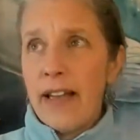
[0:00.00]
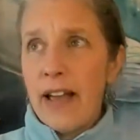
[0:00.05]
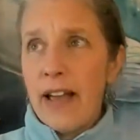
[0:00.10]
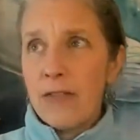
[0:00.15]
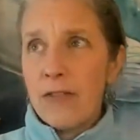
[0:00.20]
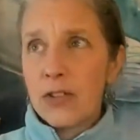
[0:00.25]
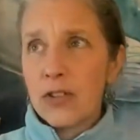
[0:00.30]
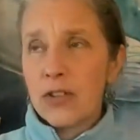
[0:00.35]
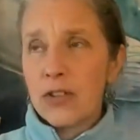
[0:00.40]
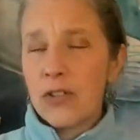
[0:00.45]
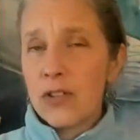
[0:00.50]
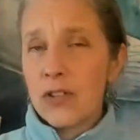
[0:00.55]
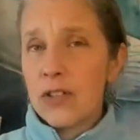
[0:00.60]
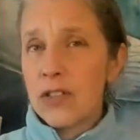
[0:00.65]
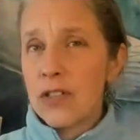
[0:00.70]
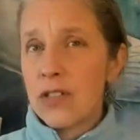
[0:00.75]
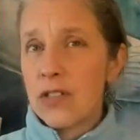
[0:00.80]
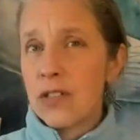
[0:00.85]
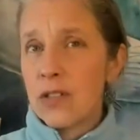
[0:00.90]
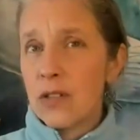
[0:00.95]
after
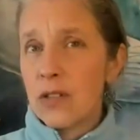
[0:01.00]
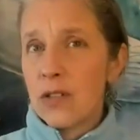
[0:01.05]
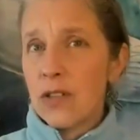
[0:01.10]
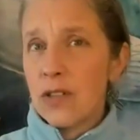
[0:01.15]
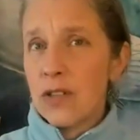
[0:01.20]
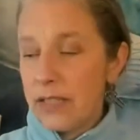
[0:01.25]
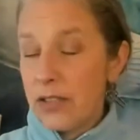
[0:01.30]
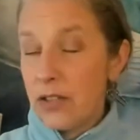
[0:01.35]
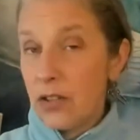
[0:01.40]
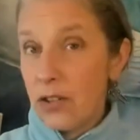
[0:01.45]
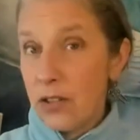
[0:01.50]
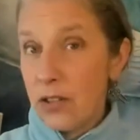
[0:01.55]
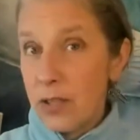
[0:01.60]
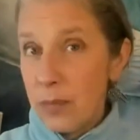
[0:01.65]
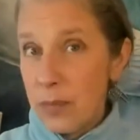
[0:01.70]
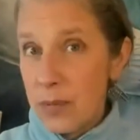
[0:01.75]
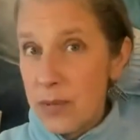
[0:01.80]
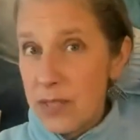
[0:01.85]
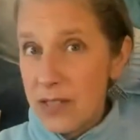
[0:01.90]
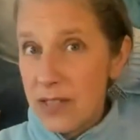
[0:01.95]
this
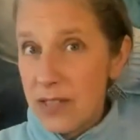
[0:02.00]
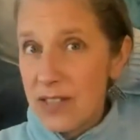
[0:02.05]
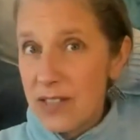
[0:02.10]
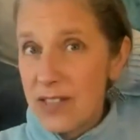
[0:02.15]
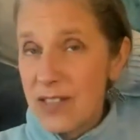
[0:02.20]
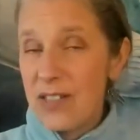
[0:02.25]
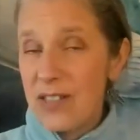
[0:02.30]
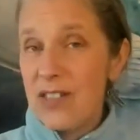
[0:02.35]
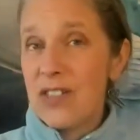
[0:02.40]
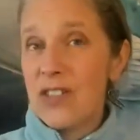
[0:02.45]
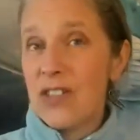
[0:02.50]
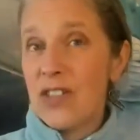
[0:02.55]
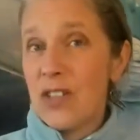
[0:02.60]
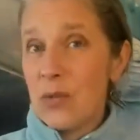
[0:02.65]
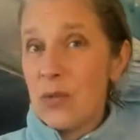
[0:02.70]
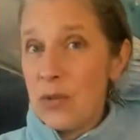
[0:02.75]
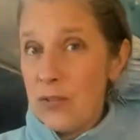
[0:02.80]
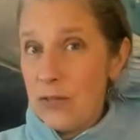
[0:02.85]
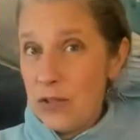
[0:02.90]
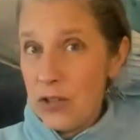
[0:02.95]
eclipse season
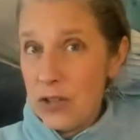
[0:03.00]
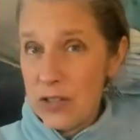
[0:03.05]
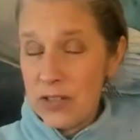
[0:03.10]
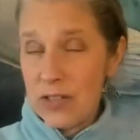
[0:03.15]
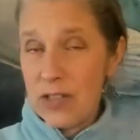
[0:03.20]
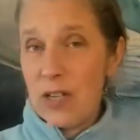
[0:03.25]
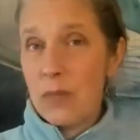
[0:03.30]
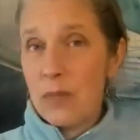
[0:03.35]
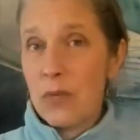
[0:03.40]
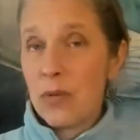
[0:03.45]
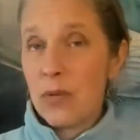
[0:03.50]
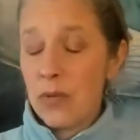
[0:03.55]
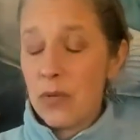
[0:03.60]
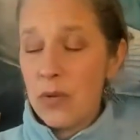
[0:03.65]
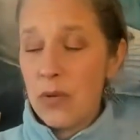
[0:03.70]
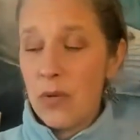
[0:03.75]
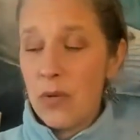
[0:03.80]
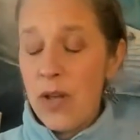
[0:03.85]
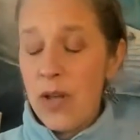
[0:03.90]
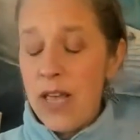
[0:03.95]
that we've just come
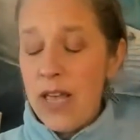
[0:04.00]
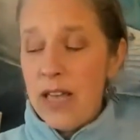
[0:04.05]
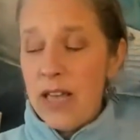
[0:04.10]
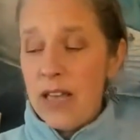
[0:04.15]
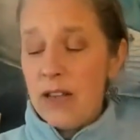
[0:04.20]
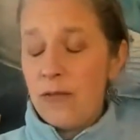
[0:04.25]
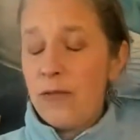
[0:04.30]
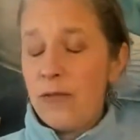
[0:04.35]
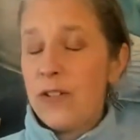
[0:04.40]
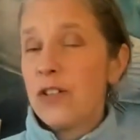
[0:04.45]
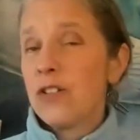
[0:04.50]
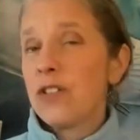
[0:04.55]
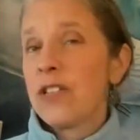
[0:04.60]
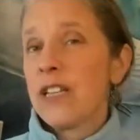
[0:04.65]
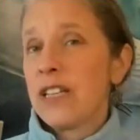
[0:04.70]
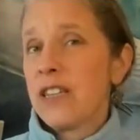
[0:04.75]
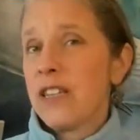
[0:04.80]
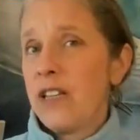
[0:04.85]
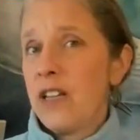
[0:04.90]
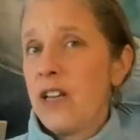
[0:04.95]
through, it
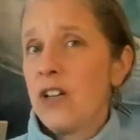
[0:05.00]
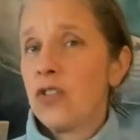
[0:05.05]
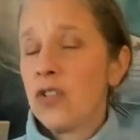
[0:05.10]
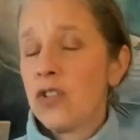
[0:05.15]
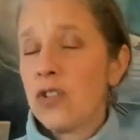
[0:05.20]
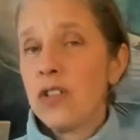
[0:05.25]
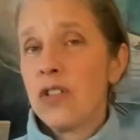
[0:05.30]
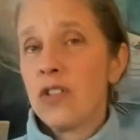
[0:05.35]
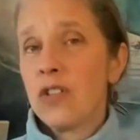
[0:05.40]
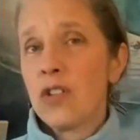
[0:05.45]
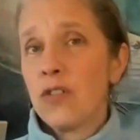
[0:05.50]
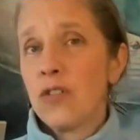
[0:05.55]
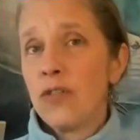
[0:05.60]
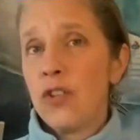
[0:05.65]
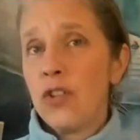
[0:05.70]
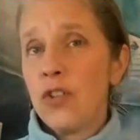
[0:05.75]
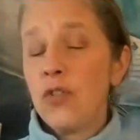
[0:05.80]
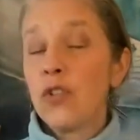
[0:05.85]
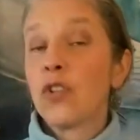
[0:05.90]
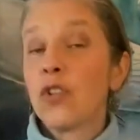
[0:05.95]
feels like the energies
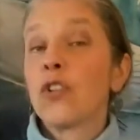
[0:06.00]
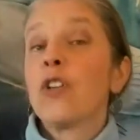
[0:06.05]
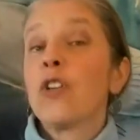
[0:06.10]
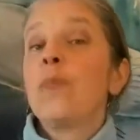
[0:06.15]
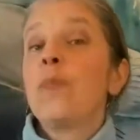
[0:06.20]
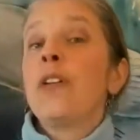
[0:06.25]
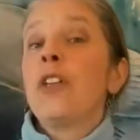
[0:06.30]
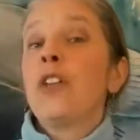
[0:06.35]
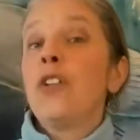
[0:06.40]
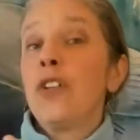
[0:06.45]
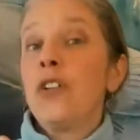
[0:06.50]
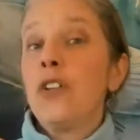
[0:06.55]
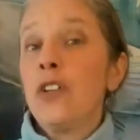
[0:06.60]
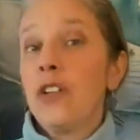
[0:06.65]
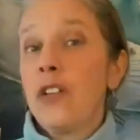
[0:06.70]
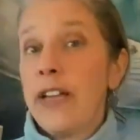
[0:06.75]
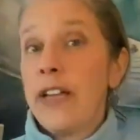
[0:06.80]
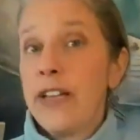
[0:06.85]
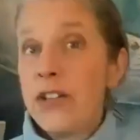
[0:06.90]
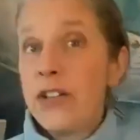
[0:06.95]
of June are going to be a
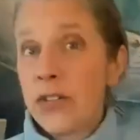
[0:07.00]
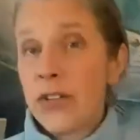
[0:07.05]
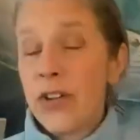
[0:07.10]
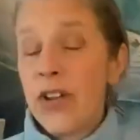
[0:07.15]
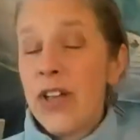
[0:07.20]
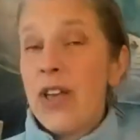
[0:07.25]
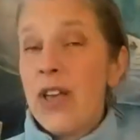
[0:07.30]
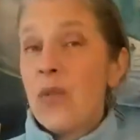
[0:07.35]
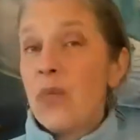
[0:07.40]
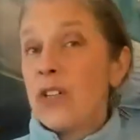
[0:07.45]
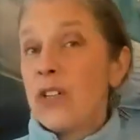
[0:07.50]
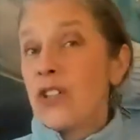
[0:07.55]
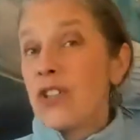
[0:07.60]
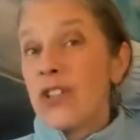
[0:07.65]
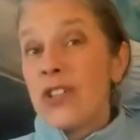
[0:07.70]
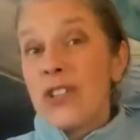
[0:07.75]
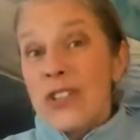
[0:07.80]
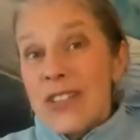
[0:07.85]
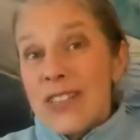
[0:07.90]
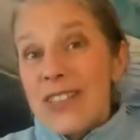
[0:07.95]
little lighter,
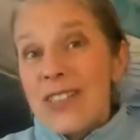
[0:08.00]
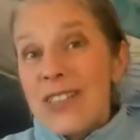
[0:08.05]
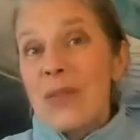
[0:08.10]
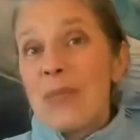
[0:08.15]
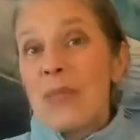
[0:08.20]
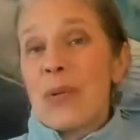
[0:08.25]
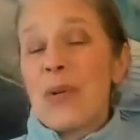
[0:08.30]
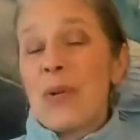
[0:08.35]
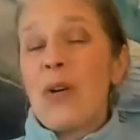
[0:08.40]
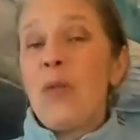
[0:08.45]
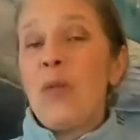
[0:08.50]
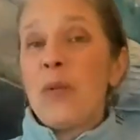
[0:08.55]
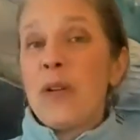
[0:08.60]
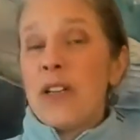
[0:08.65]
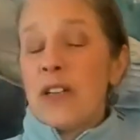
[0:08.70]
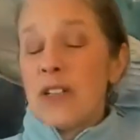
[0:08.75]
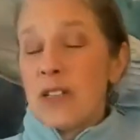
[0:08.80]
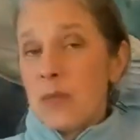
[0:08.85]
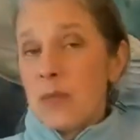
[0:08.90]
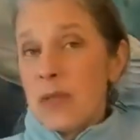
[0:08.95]
which is
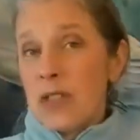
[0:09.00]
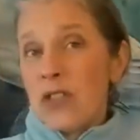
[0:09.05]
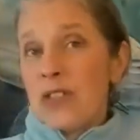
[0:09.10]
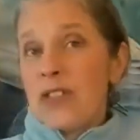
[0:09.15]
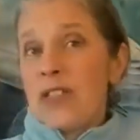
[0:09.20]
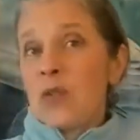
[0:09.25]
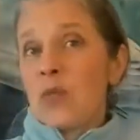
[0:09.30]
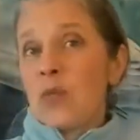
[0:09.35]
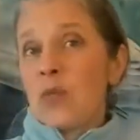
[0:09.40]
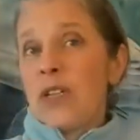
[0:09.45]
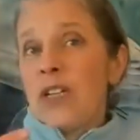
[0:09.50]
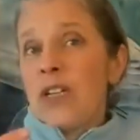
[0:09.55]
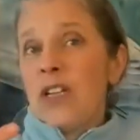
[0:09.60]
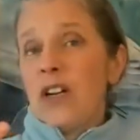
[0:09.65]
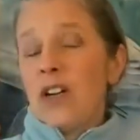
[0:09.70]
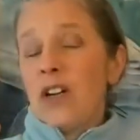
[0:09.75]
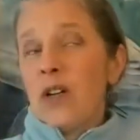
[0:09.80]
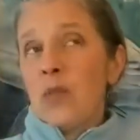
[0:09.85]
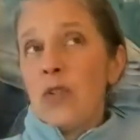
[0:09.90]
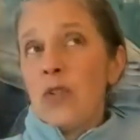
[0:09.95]
appropriate, especially as
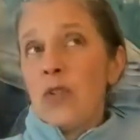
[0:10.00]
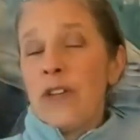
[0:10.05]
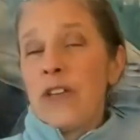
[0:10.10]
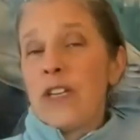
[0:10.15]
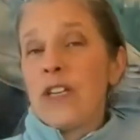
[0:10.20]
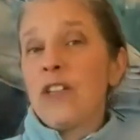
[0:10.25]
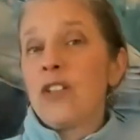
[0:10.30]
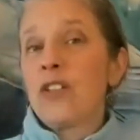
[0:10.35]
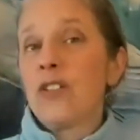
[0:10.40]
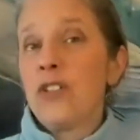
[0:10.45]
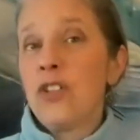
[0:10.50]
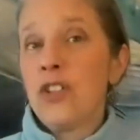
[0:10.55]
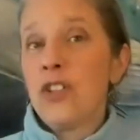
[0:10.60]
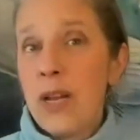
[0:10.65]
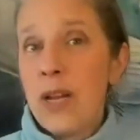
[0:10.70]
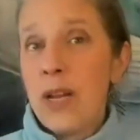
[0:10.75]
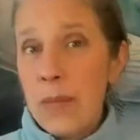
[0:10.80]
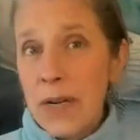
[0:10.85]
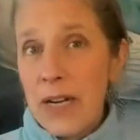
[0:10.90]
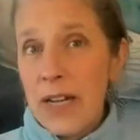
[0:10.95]
we are moving into
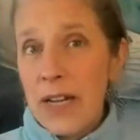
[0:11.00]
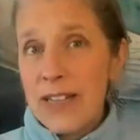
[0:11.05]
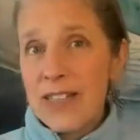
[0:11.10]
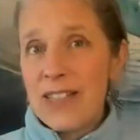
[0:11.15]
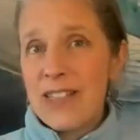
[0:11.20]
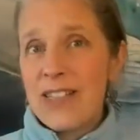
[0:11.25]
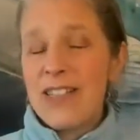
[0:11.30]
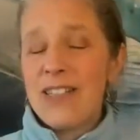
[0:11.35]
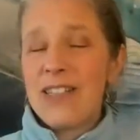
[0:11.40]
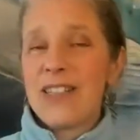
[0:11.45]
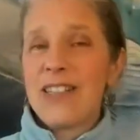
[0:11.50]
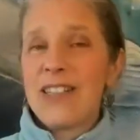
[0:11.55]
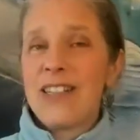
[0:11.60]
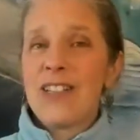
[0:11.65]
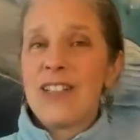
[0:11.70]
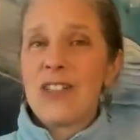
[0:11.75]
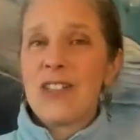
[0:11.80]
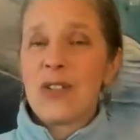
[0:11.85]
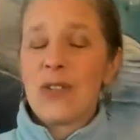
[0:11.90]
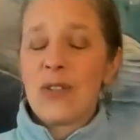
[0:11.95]
Gemini
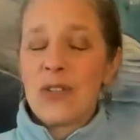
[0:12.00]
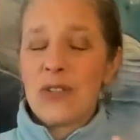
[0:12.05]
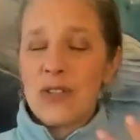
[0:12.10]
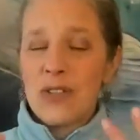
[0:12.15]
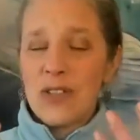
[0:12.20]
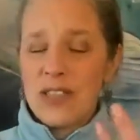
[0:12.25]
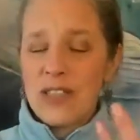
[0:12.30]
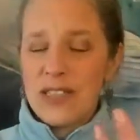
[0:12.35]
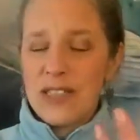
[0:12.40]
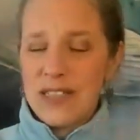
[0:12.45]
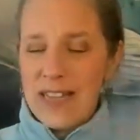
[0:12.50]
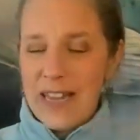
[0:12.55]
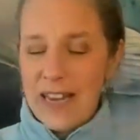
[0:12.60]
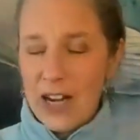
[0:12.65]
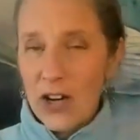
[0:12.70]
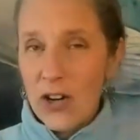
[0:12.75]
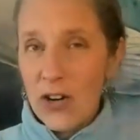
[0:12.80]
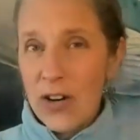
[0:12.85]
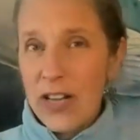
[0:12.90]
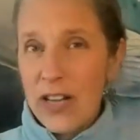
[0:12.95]
season. So there's this
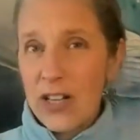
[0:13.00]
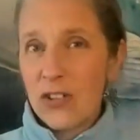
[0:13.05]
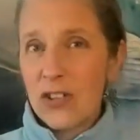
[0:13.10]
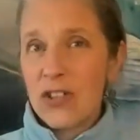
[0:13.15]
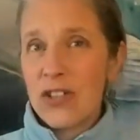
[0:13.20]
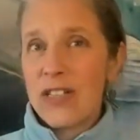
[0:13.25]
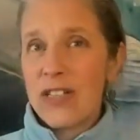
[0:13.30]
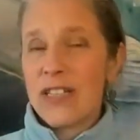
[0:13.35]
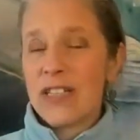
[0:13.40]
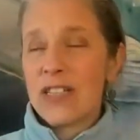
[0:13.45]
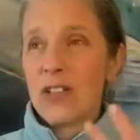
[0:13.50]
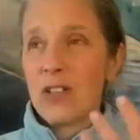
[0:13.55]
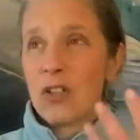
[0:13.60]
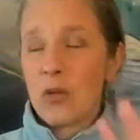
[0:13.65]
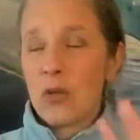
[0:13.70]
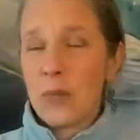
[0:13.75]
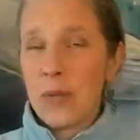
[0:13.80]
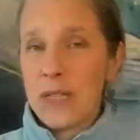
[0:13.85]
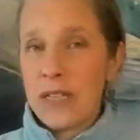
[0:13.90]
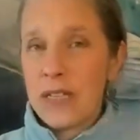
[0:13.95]
air energy. It's a
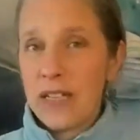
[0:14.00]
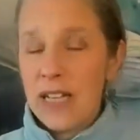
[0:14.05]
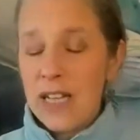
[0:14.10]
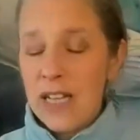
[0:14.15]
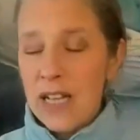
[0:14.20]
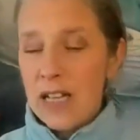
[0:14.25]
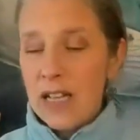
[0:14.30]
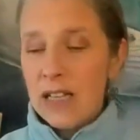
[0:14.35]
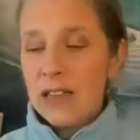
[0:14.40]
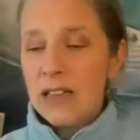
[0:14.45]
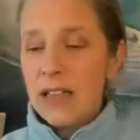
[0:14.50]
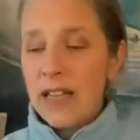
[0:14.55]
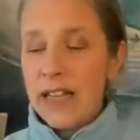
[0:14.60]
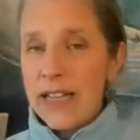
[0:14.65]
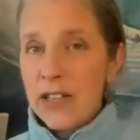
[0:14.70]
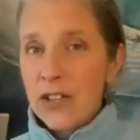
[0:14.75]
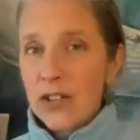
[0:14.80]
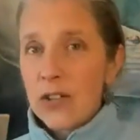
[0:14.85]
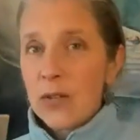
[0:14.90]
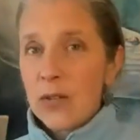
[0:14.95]
little bit
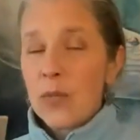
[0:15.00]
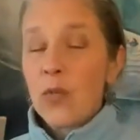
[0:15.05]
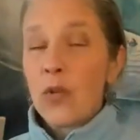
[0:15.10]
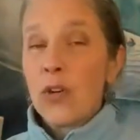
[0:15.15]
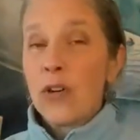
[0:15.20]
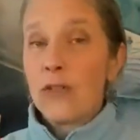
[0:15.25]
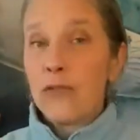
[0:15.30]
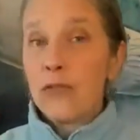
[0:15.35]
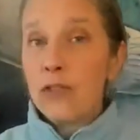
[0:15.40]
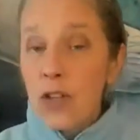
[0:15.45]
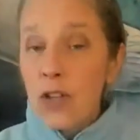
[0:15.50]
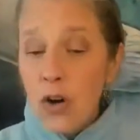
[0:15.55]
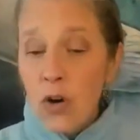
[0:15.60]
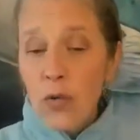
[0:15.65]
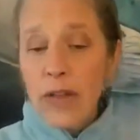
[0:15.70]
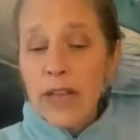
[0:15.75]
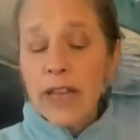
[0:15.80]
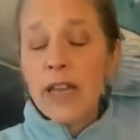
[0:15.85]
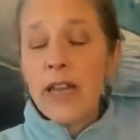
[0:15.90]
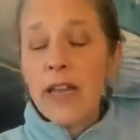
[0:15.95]
lighter, more
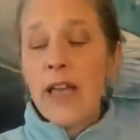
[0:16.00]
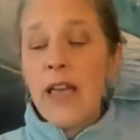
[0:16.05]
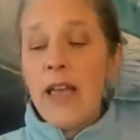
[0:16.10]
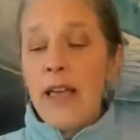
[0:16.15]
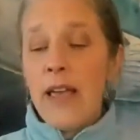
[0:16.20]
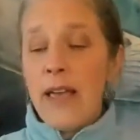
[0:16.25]
flowy.